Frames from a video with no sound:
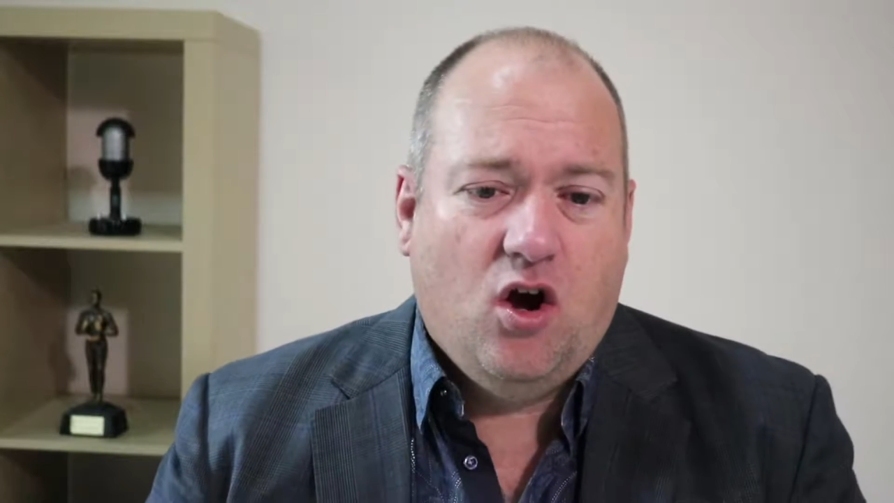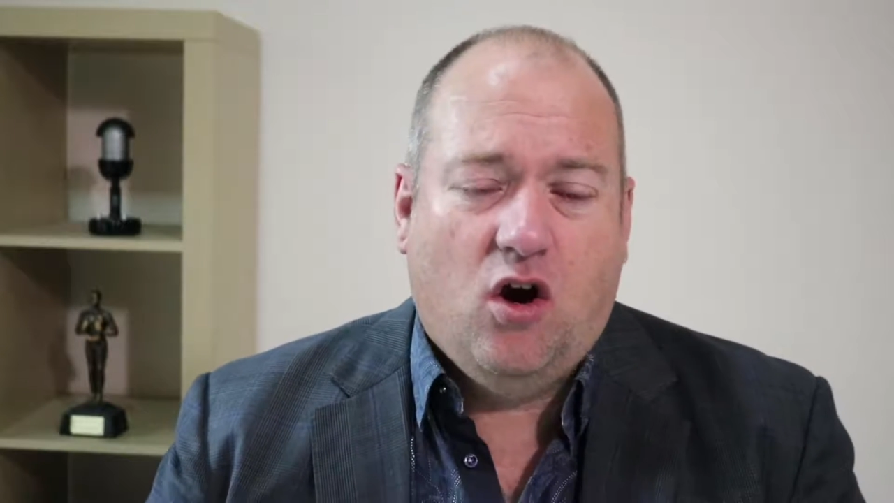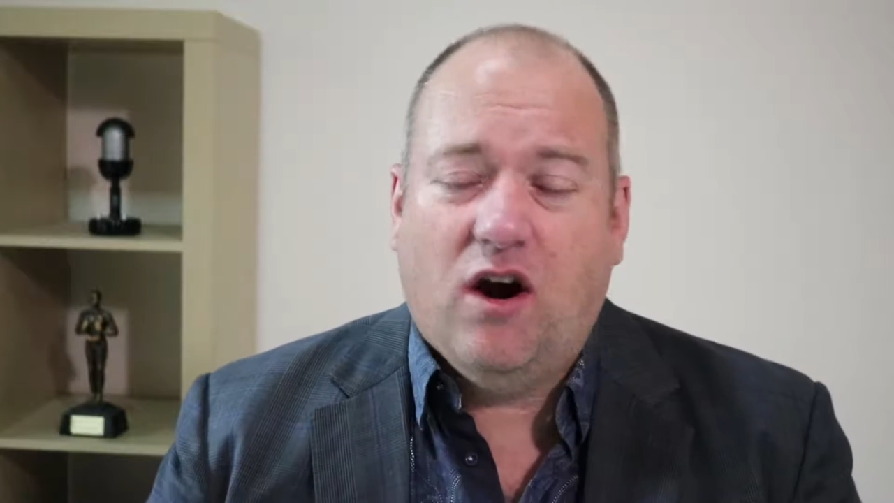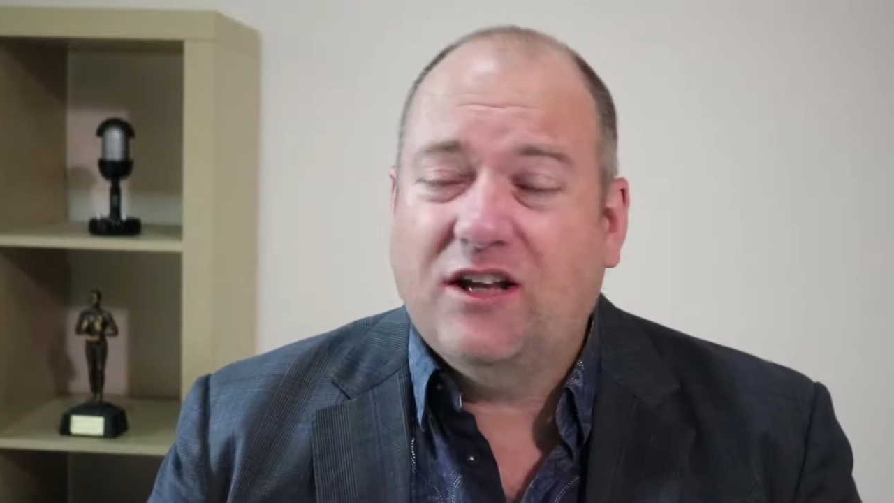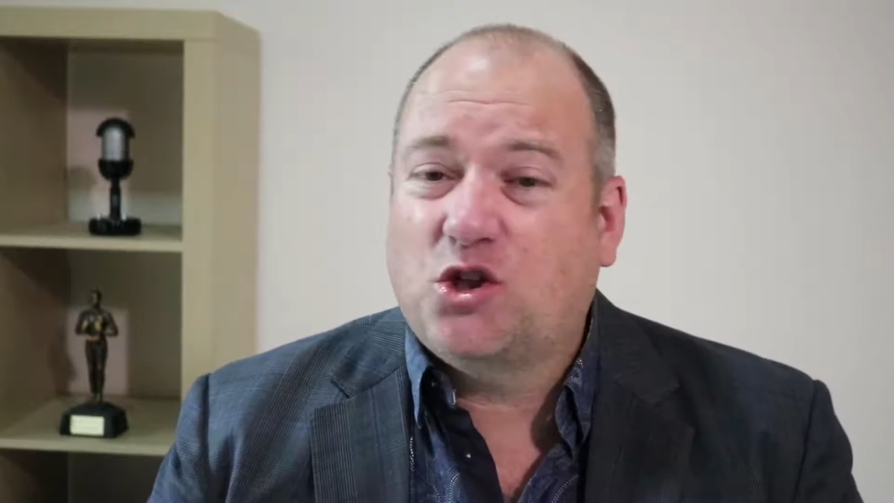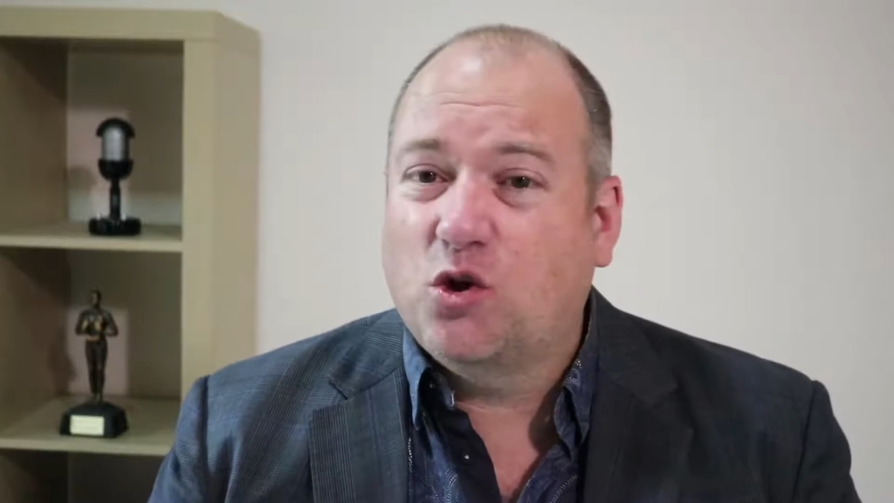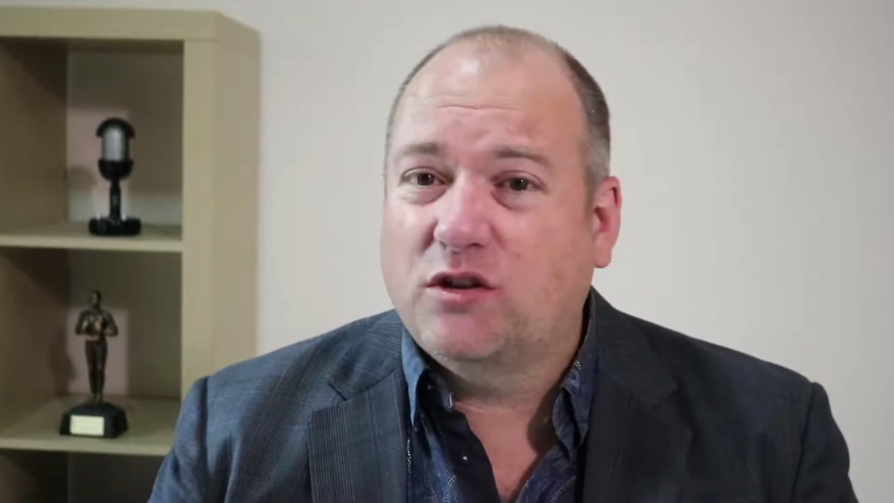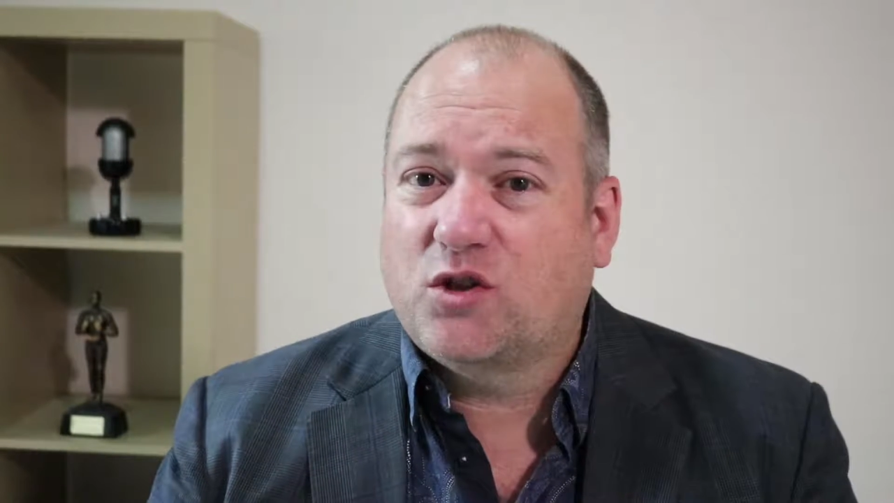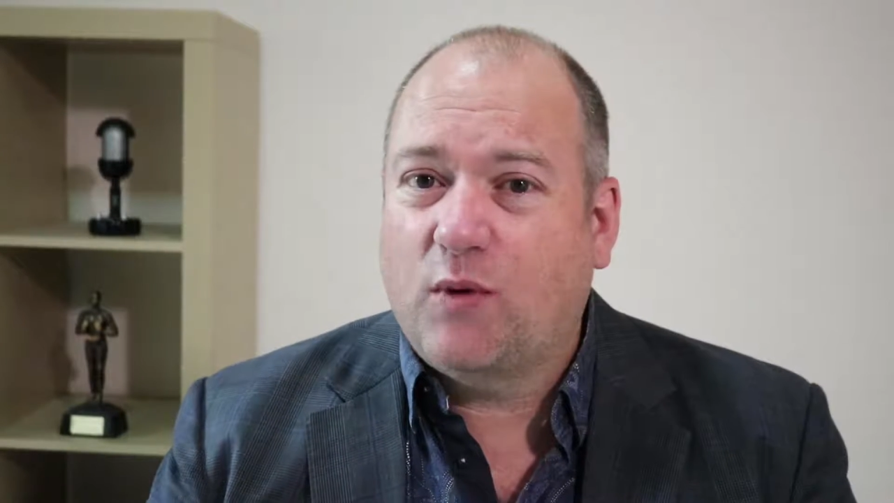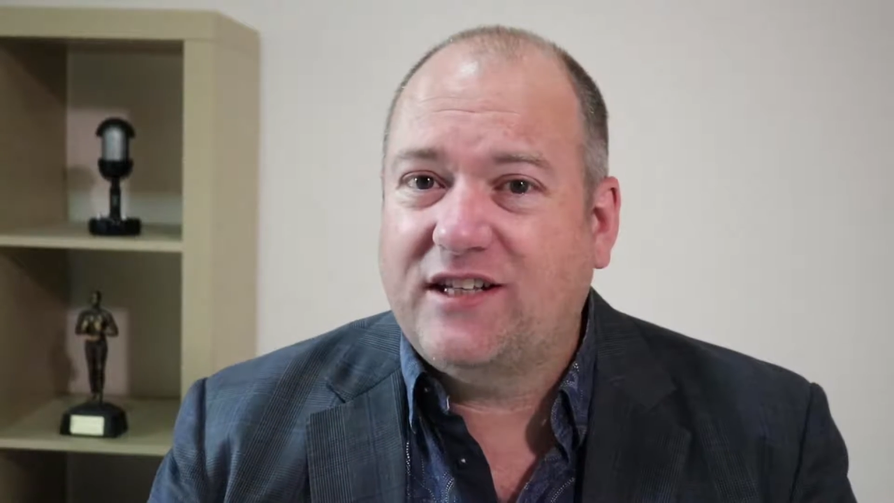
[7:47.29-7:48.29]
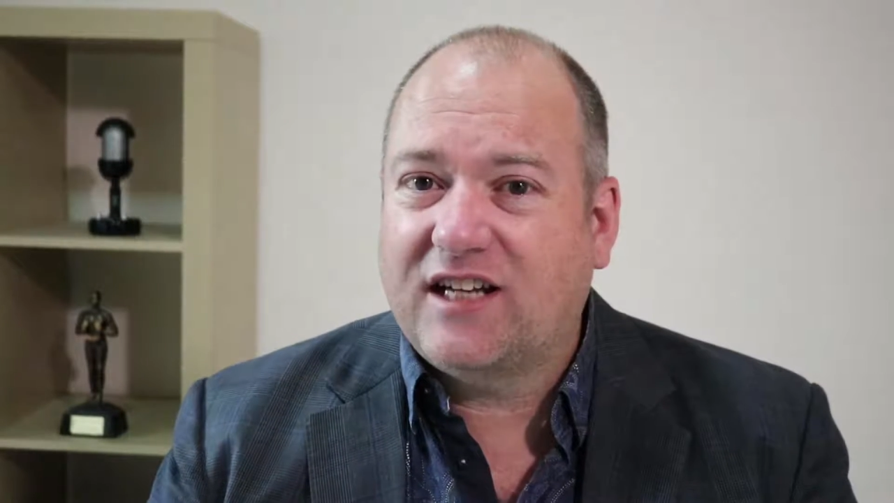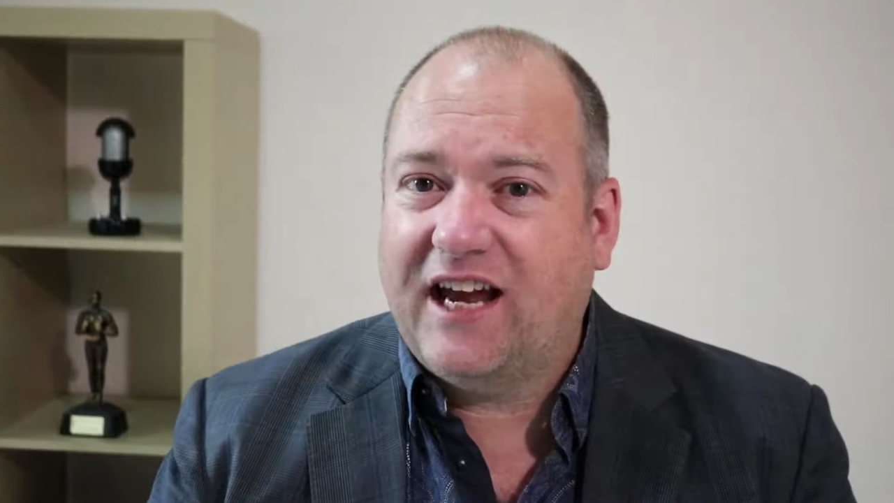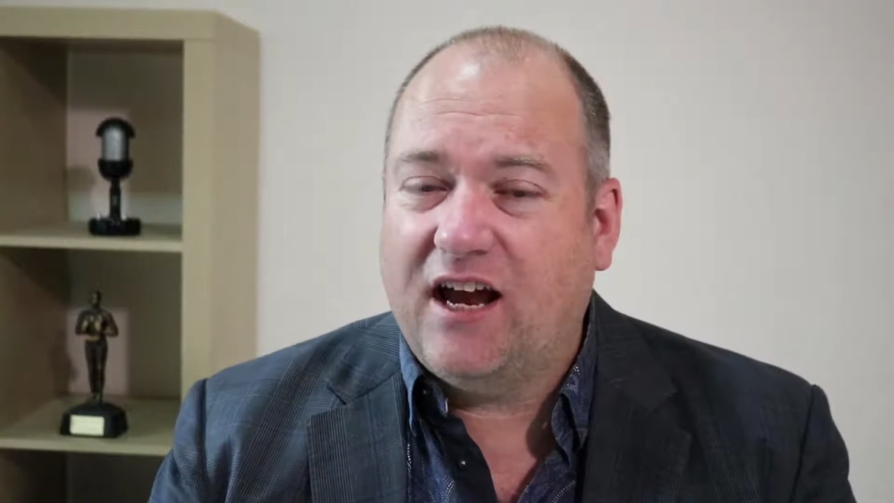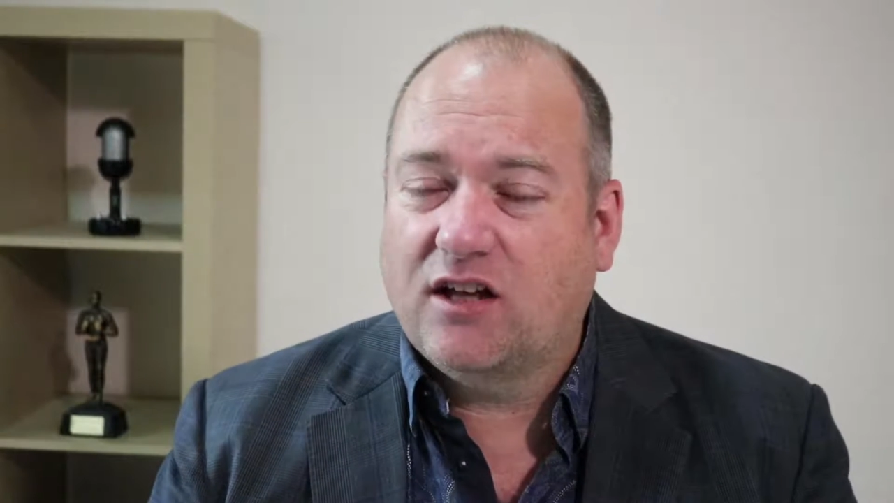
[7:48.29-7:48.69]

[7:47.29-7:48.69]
All right, short and sweet today.